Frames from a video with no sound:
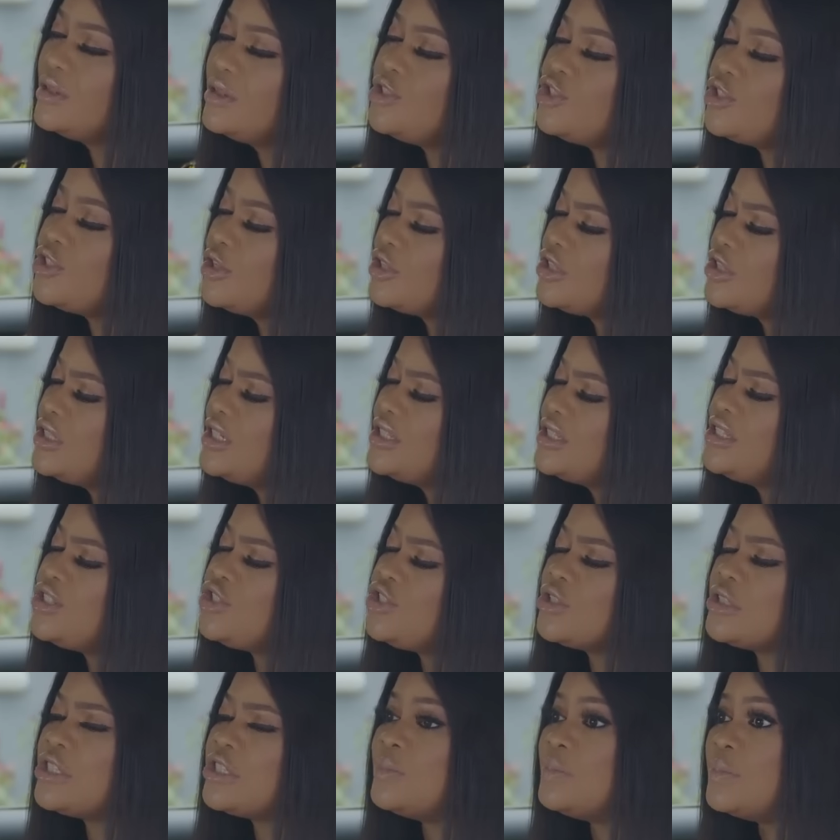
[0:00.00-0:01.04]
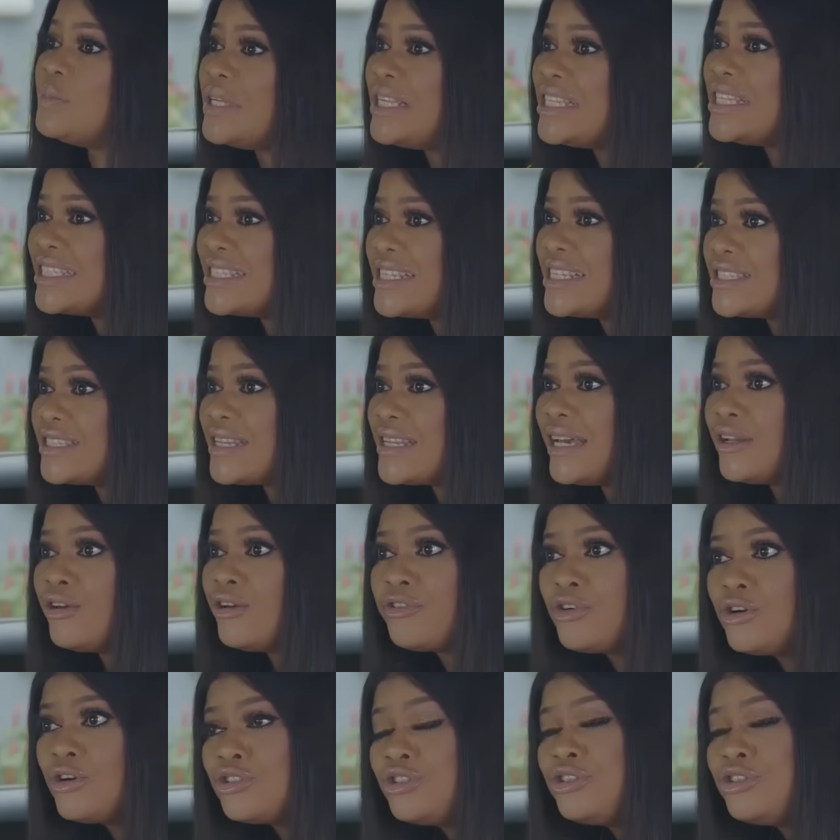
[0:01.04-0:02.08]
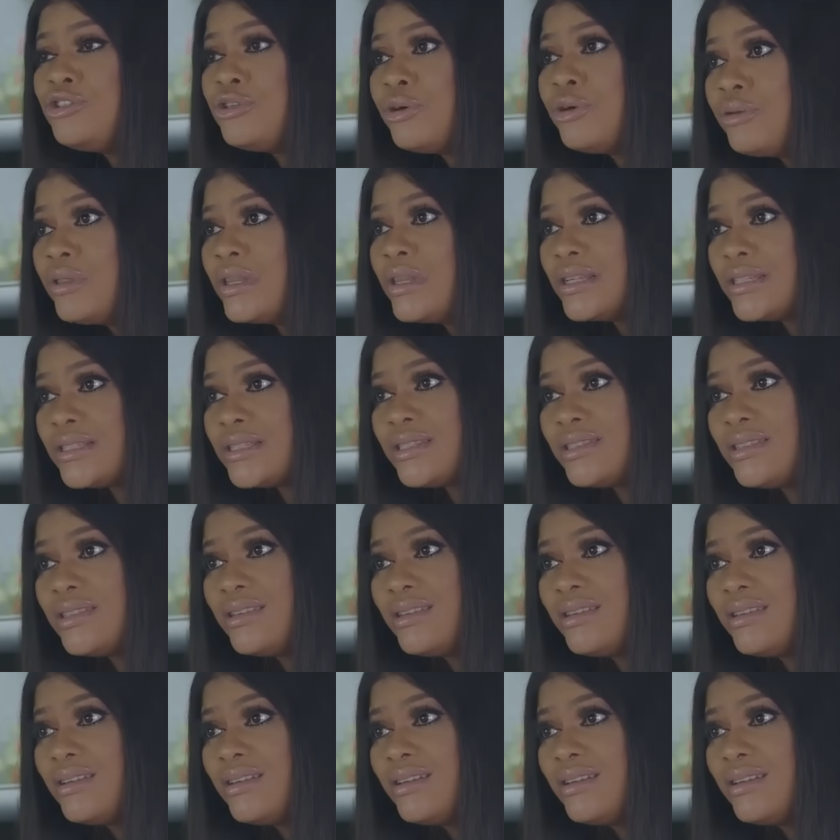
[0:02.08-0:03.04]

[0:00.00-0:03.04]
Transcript: Josh, this is just business. And of course you know this.